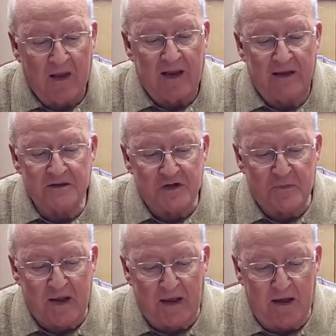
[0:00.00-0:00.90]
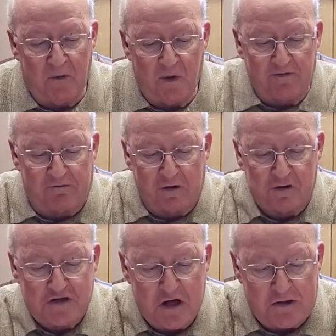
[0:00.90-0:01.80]
And so beginning with
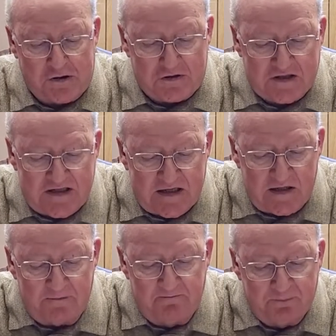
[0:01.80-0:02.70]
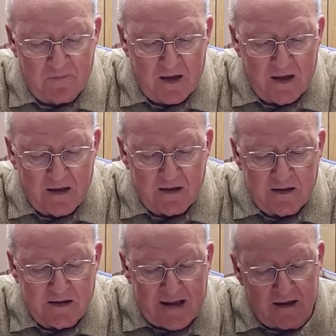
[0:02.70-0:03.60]
verse 13,
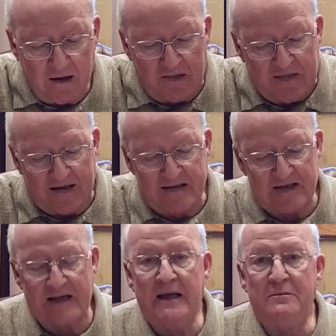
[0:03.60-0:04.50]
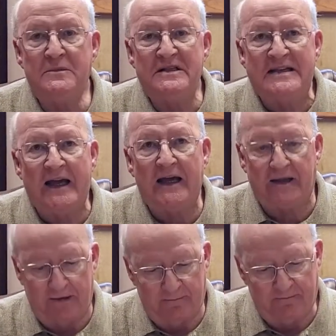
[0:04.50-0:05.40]
now that same
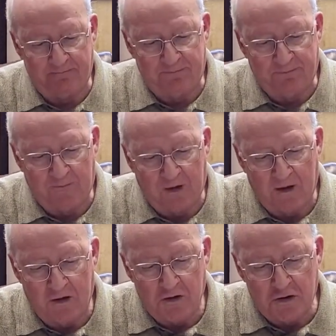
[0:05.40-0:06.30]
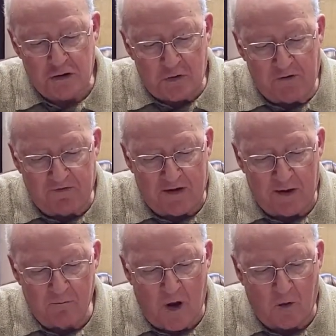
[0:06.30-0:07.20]
day, two of
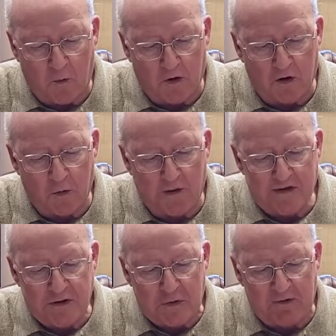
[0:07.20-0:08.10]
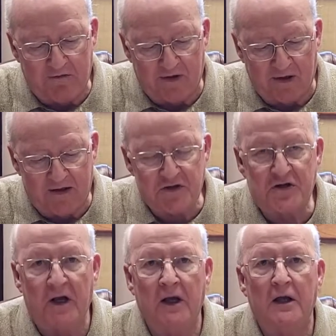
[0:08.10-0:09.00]
them were going to a
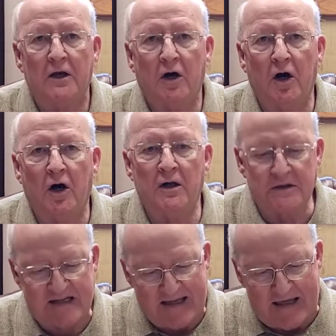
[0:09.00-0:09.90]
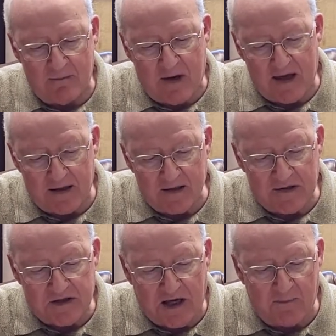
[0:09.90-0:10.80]
village called
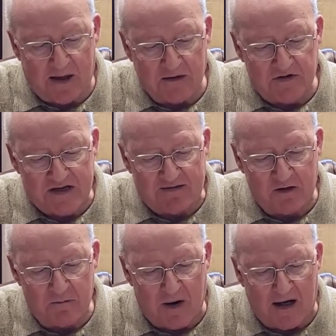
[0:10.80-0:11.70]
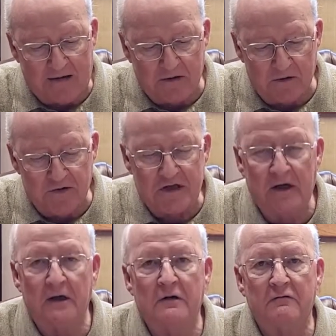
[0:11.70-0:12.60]
Emmaus, about 7 miles
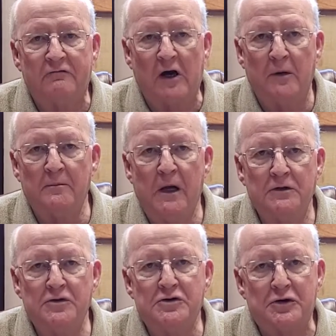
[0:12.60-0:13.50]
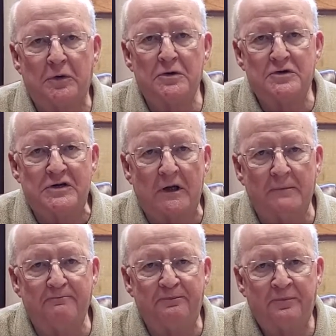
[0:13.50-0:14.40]
from
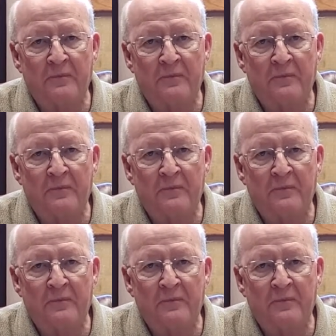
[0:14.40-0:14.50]
Jerusalem.